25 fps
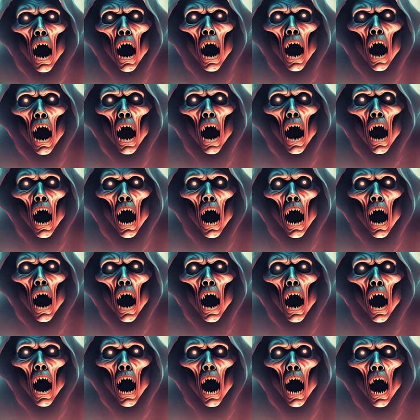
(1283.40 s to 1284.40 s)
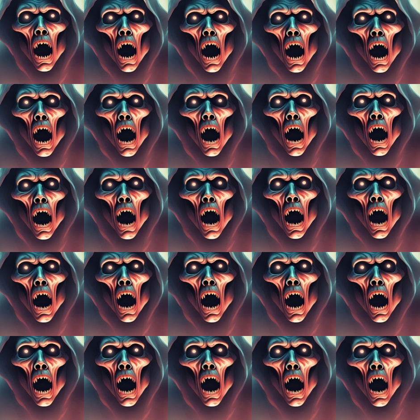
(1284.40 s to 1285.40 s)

Ali ibn Suleiman,